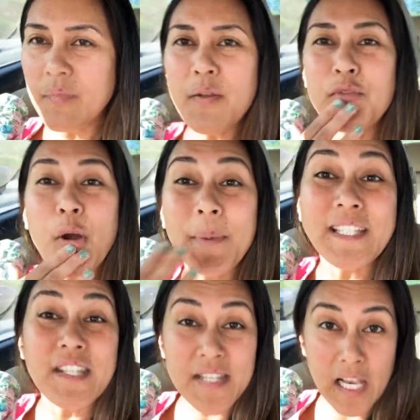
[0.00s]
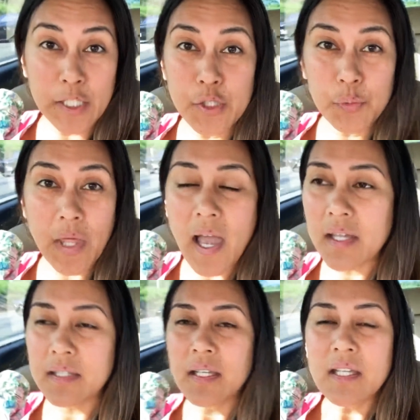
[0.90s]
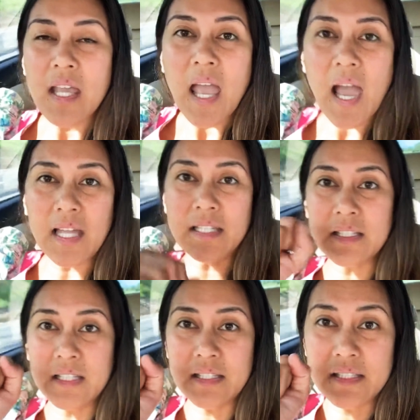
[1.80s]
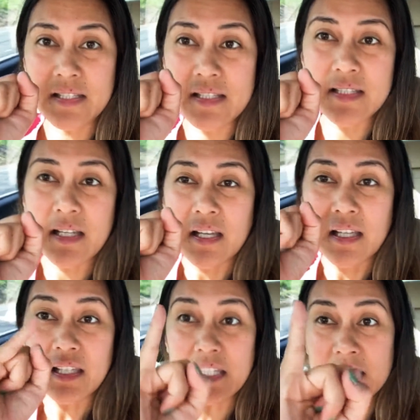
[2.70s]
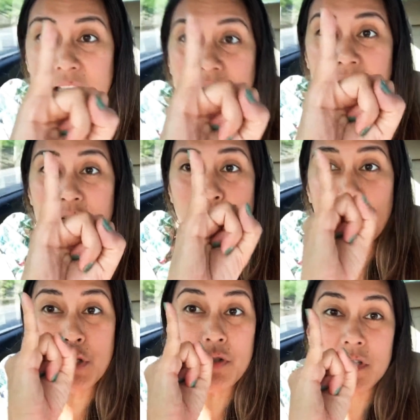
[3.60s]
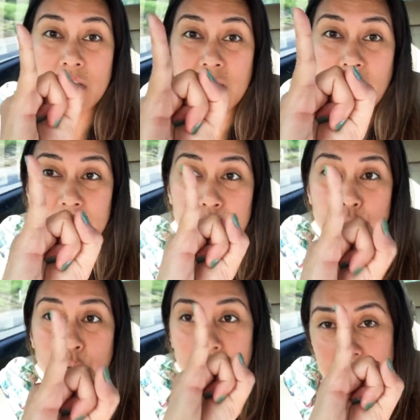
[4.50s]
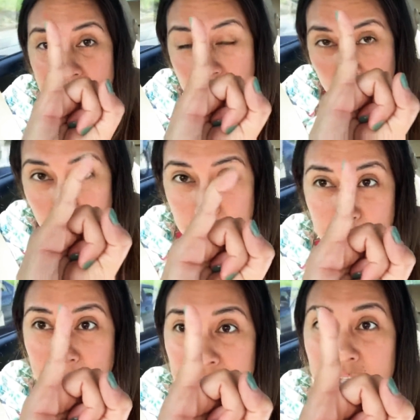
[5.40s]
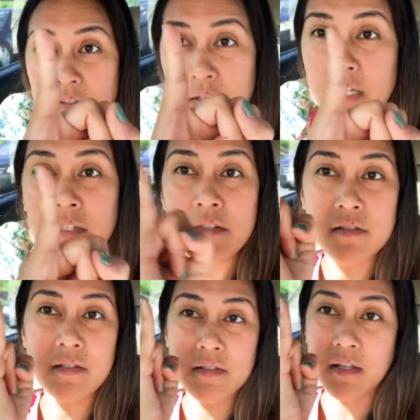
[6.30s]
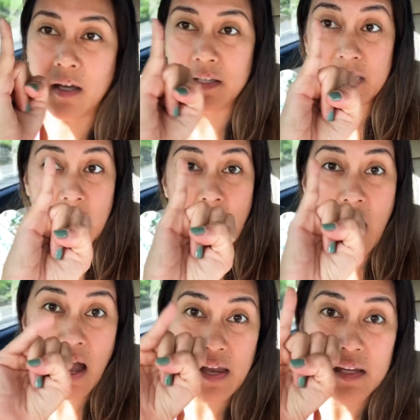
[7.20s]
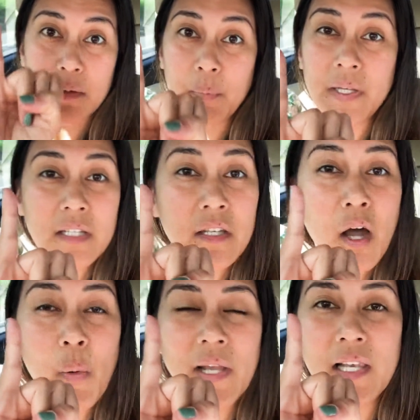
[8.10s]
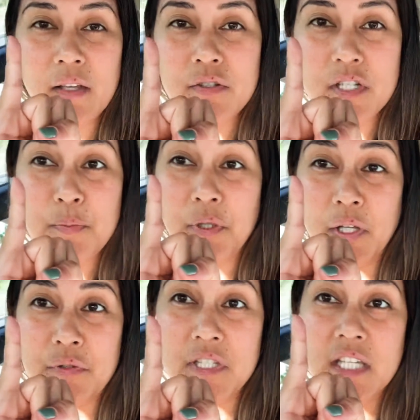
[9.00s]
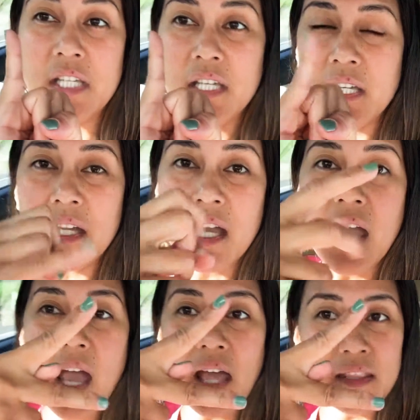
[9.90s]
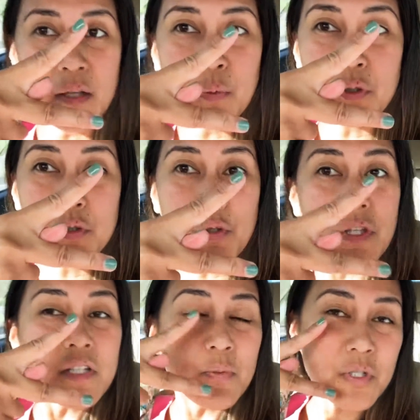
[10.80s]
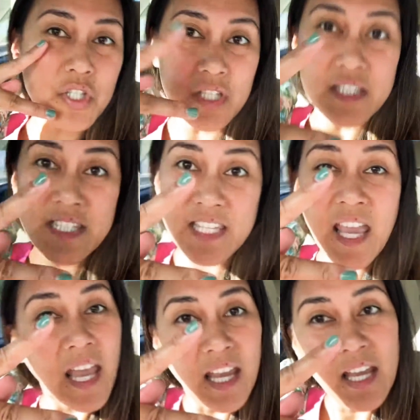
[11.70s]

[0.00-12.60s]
verbally telling you that. And it is I. So when you see us do this pinky thing, this is I, but in the Hawaiian language it's pronounced I. And then we'll do this, which is ke,